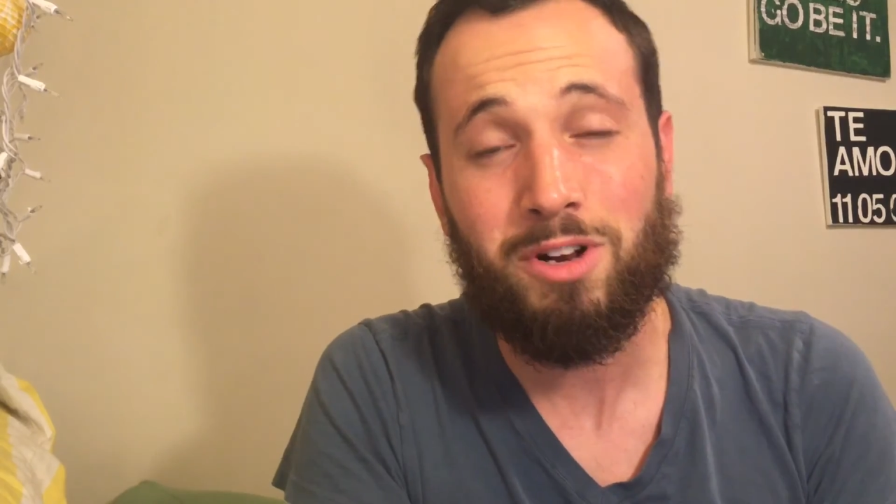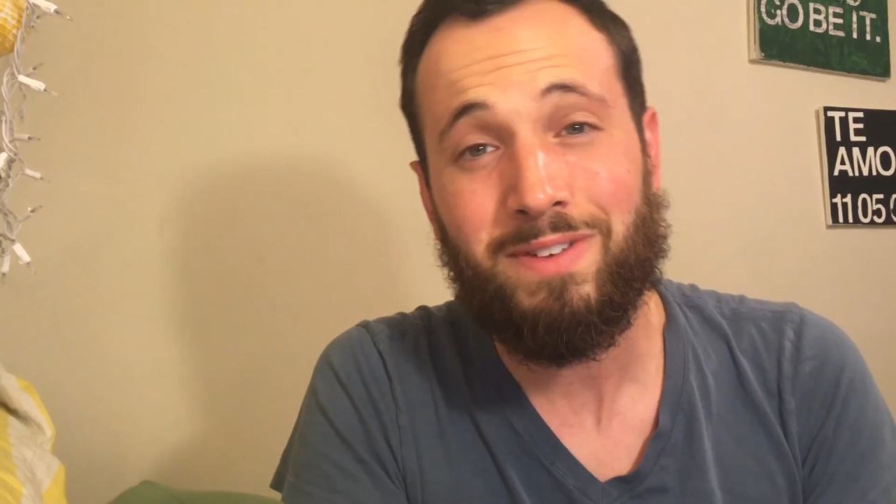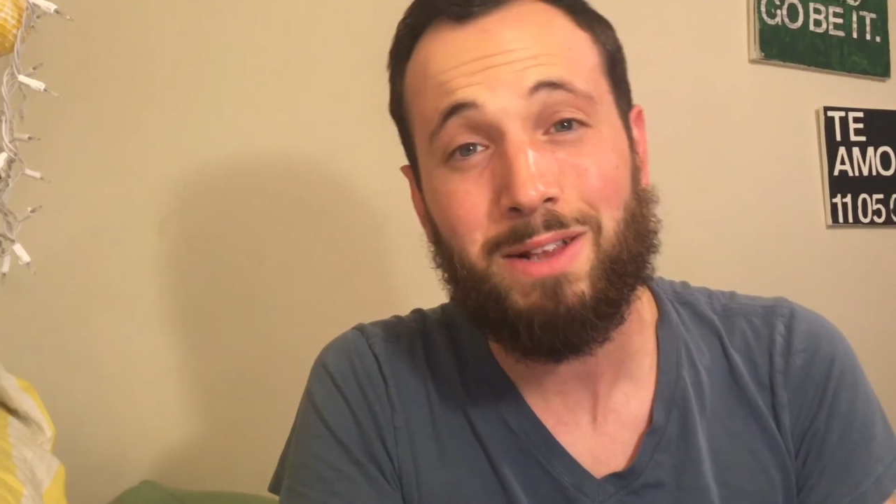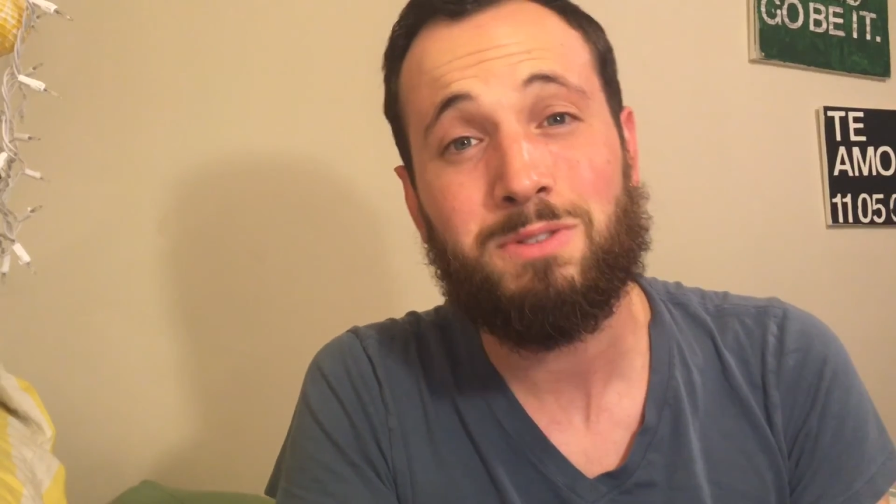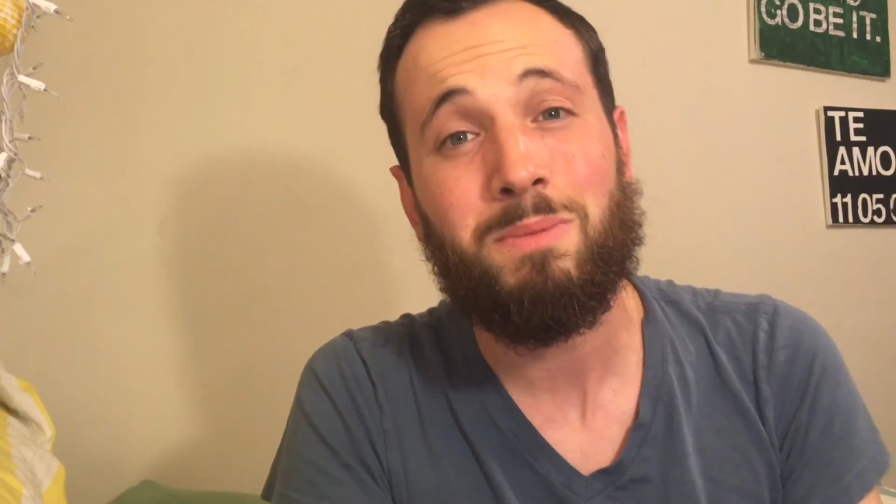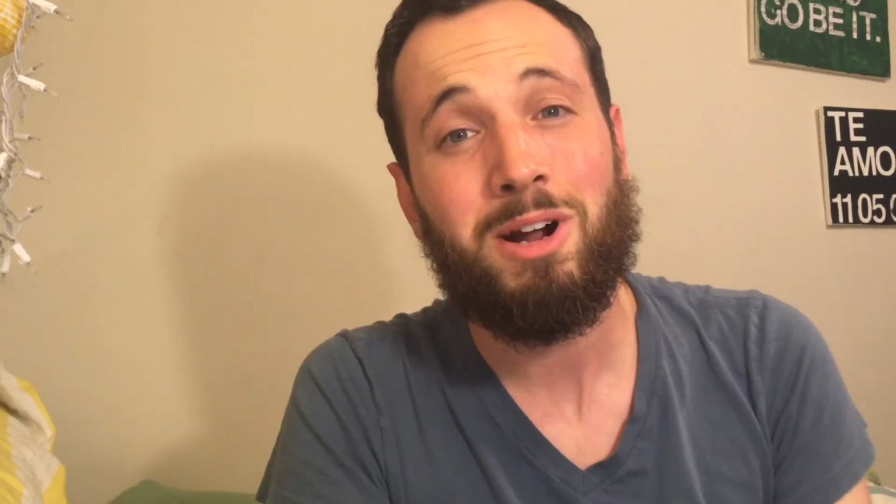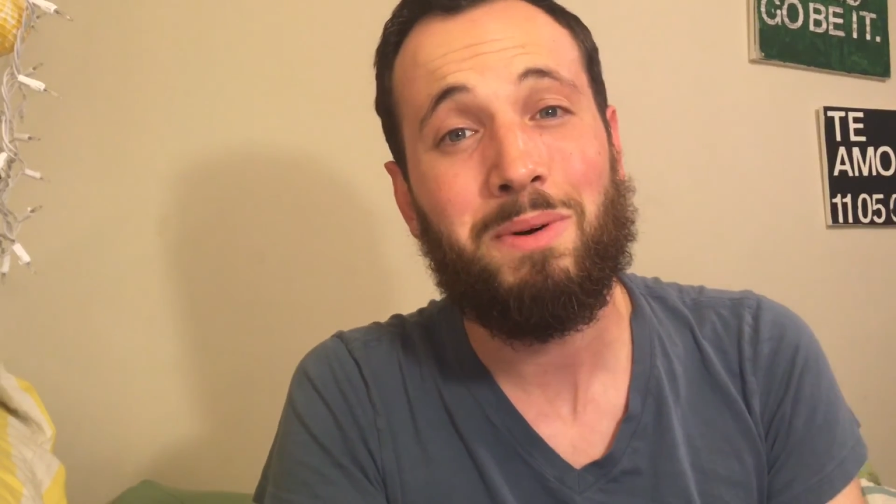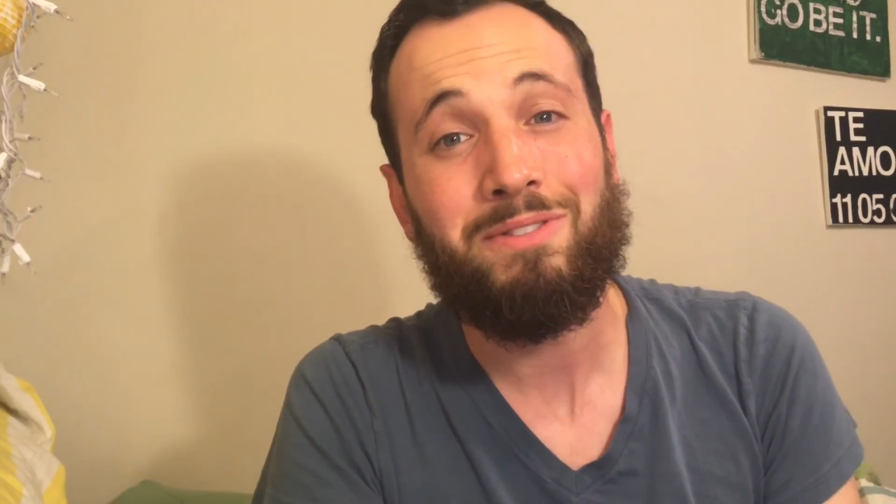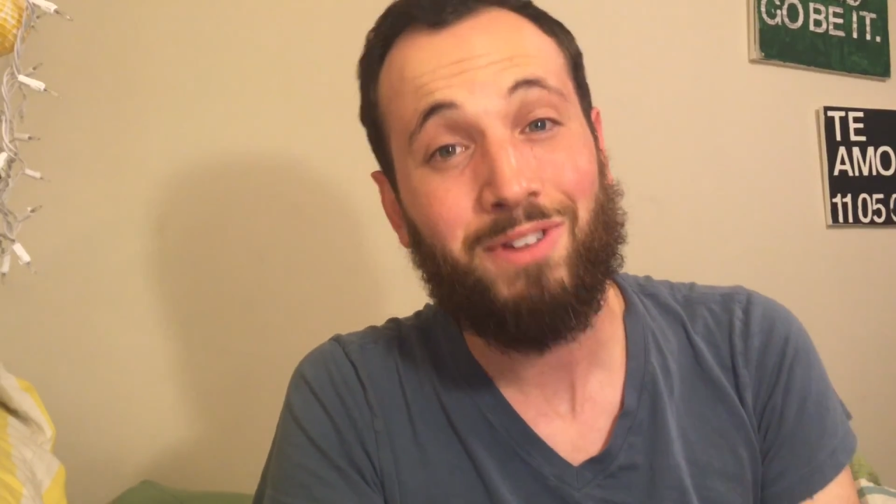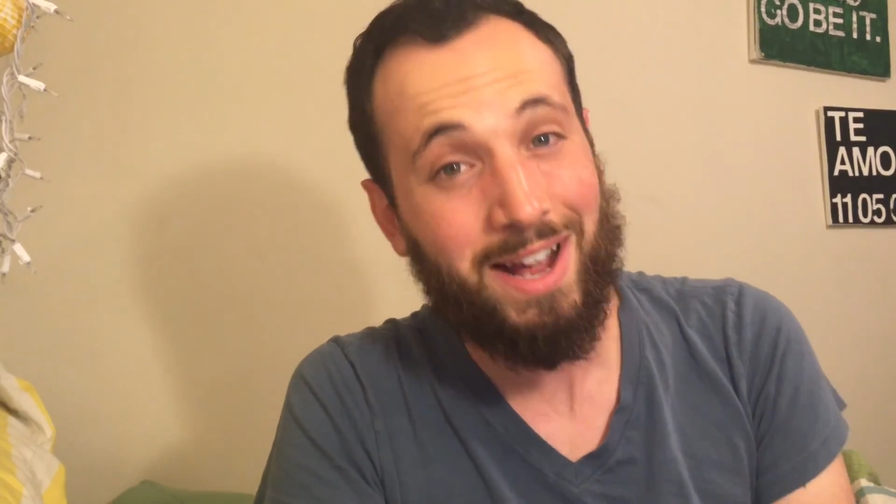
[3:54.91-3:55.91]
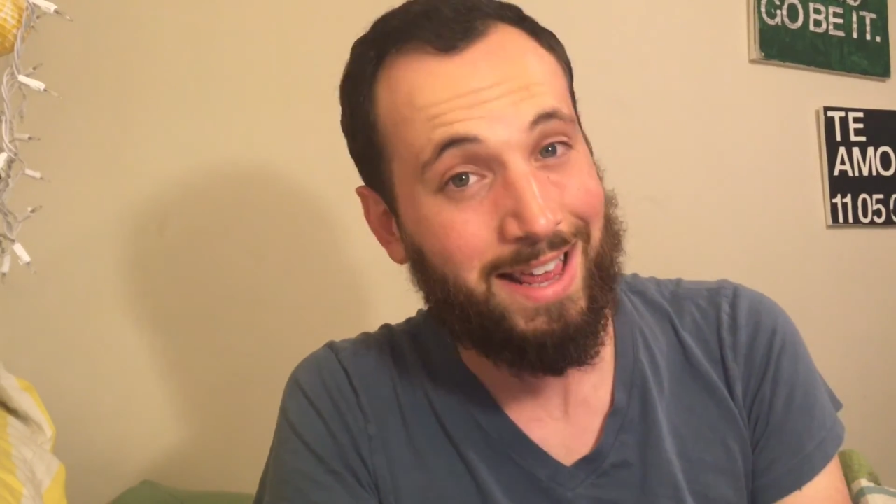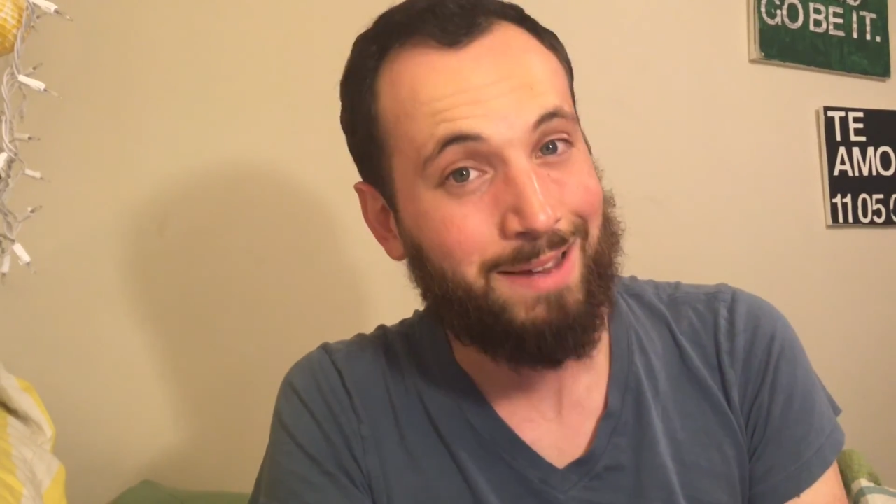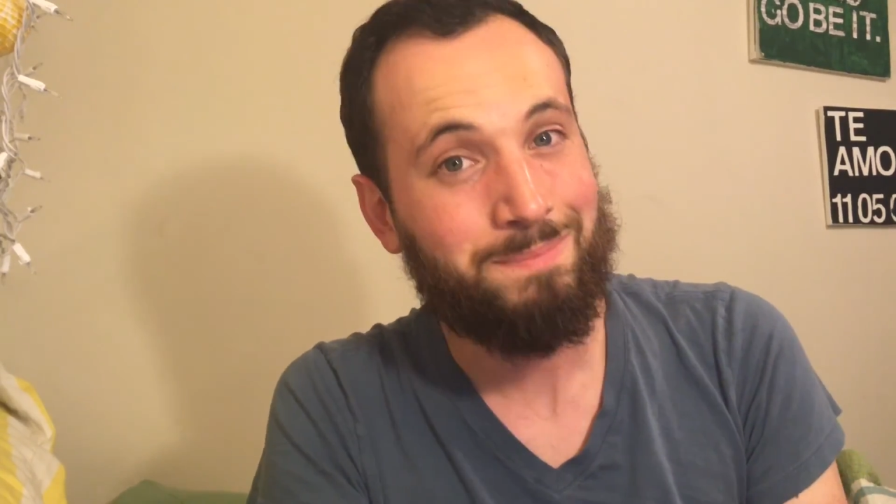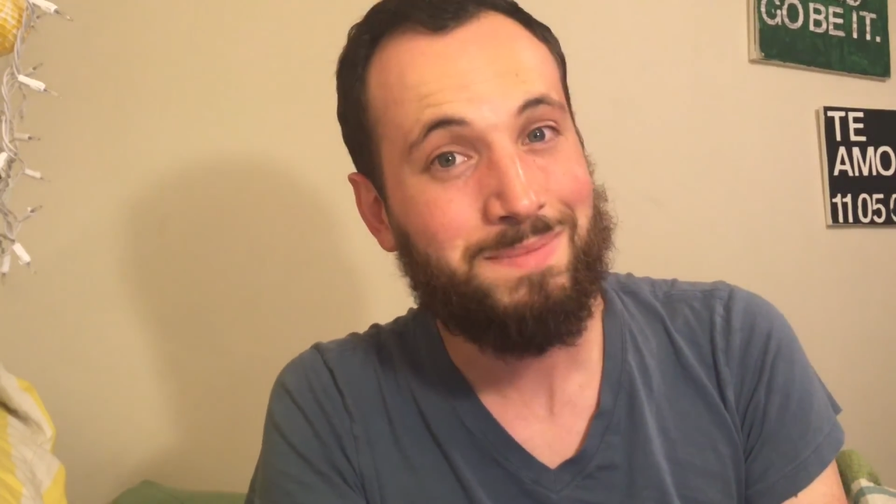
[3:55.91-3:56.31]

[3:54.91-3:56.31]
to your video tomorrow on Friday.